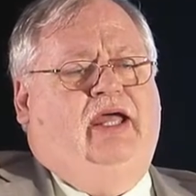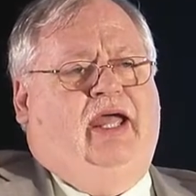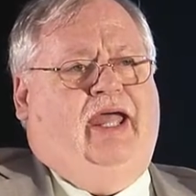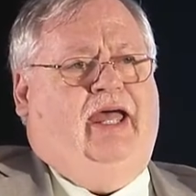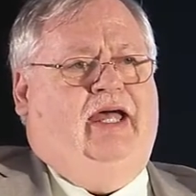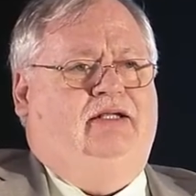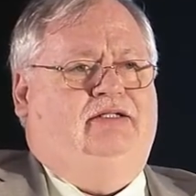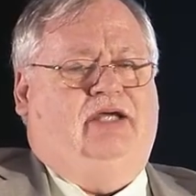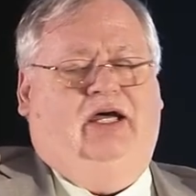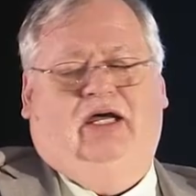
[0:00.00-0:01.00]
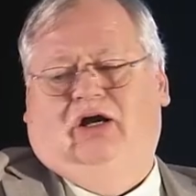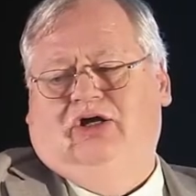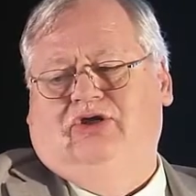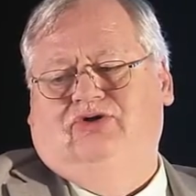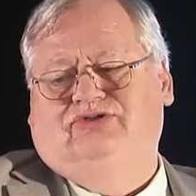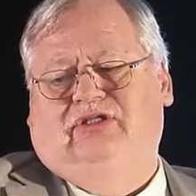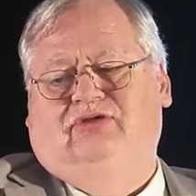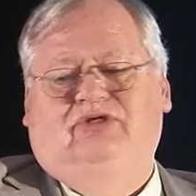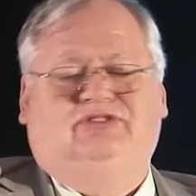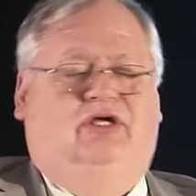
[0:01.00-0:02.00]
and are using
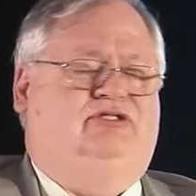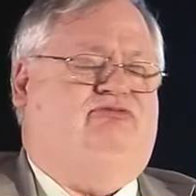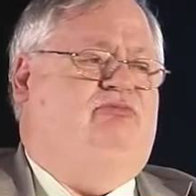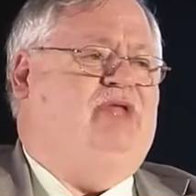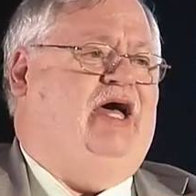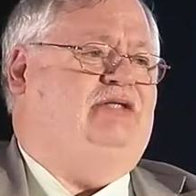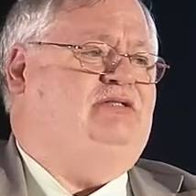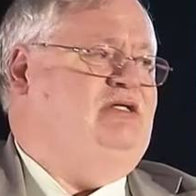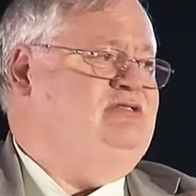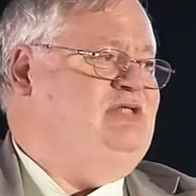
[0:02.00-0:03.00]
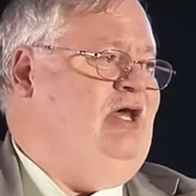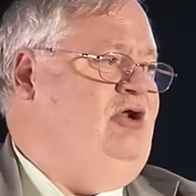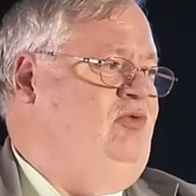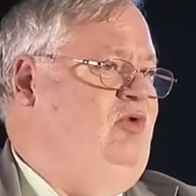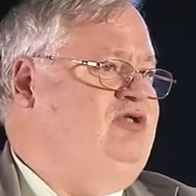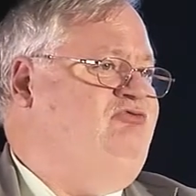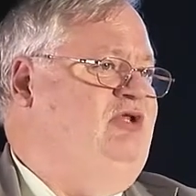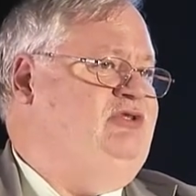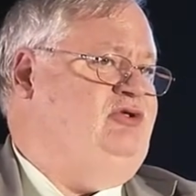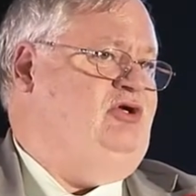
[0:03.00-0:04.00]
the results from that to decide on which
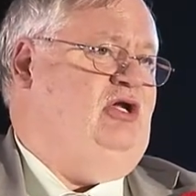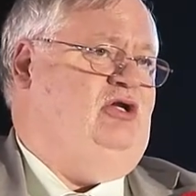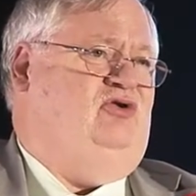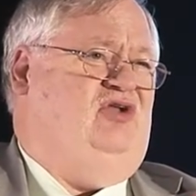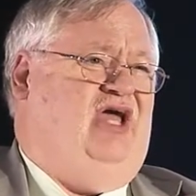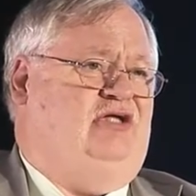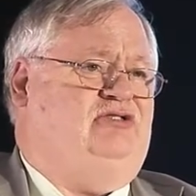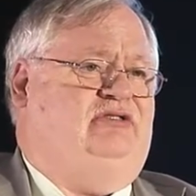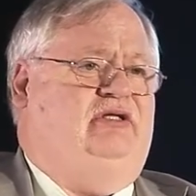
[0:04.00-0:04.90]
fleet they're going to do next.